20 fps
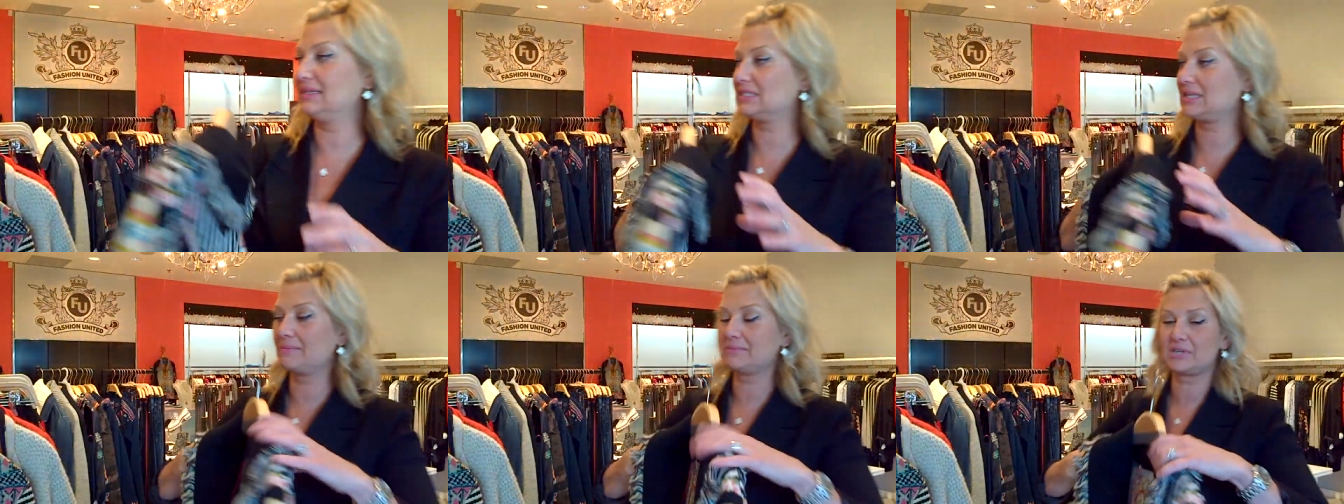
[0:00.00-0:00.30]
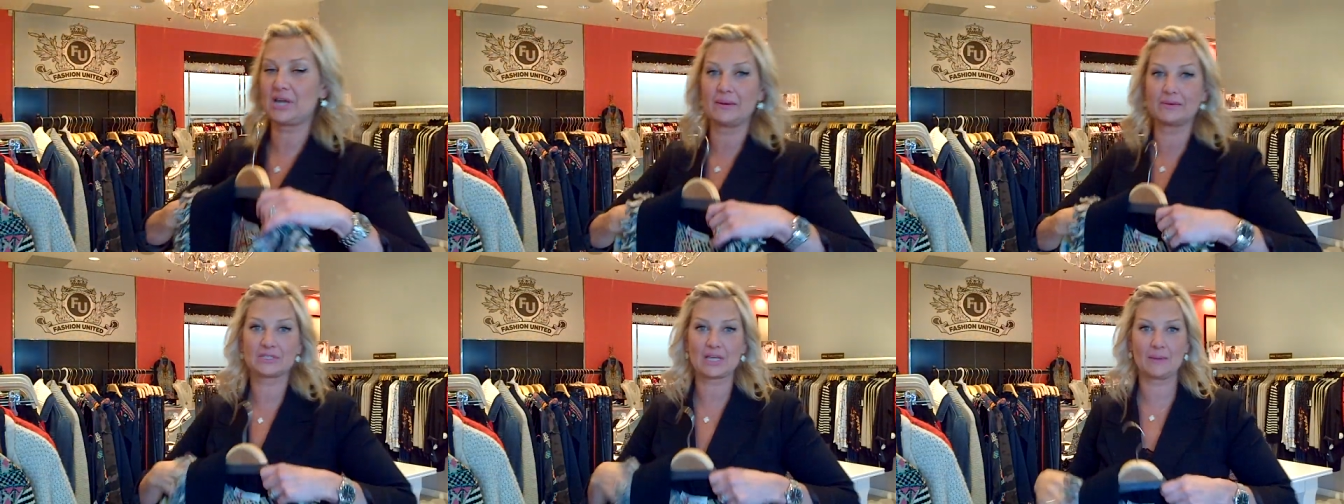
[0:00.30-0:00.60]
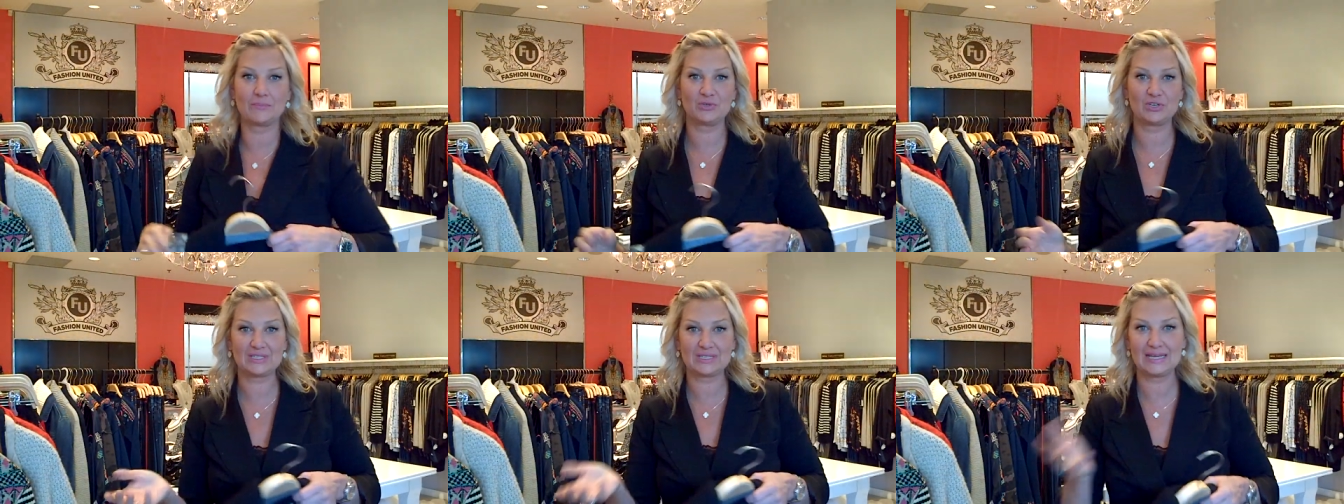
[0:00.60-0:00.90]
sometimes
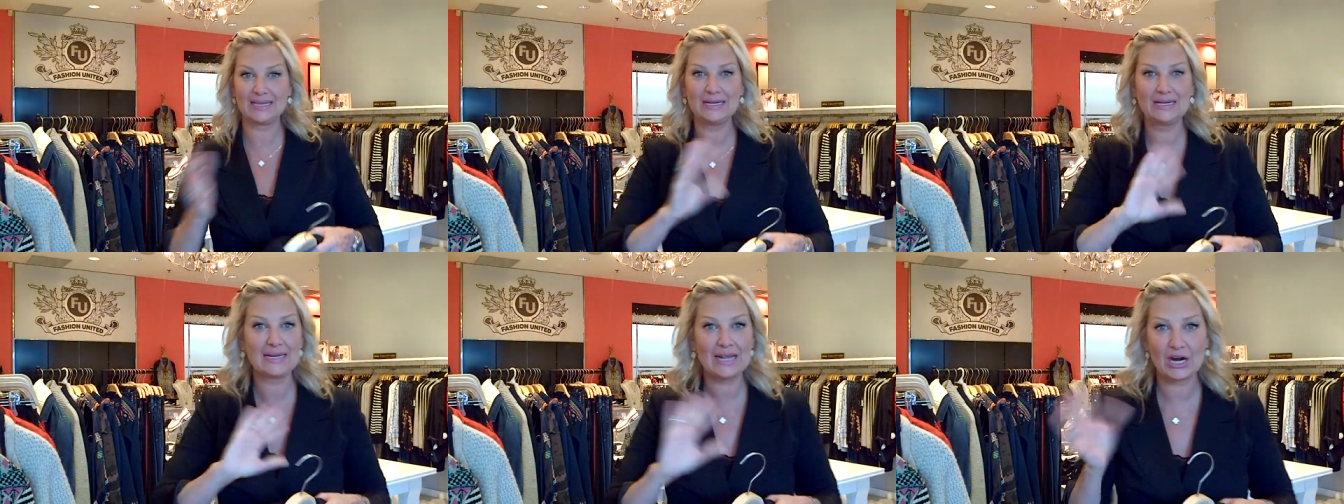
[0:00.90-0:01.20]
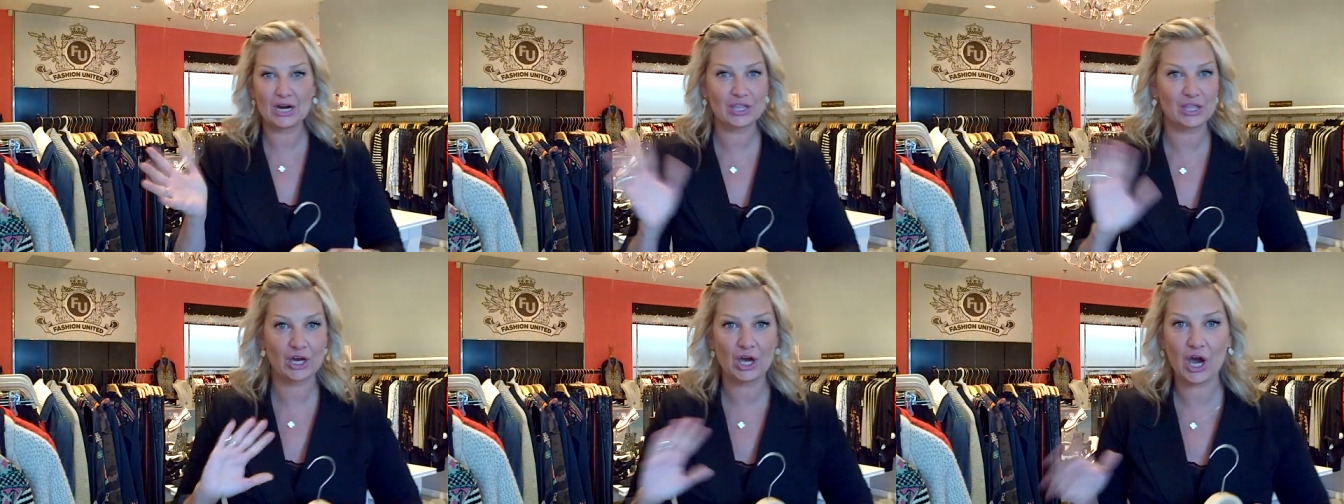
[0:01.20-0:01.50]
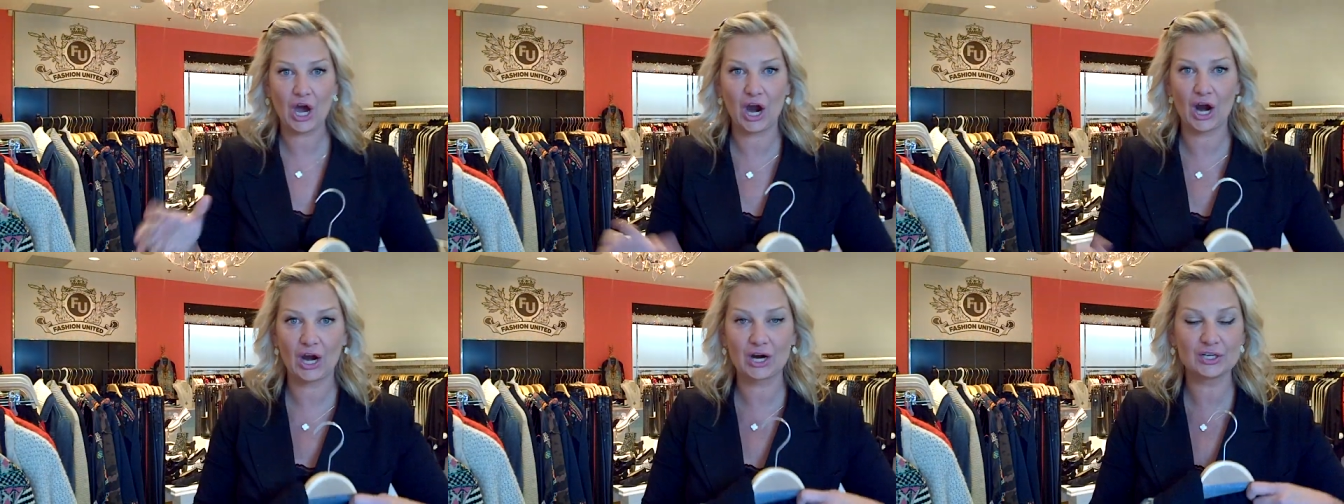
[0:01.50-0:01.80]
I'm just in and out of the
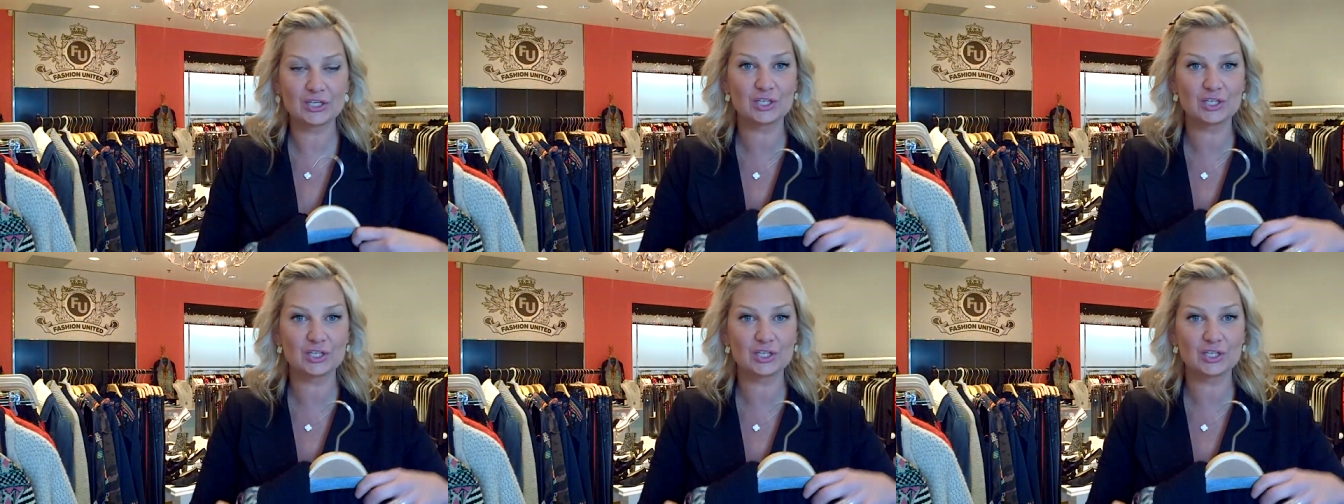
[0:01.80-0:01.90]
car,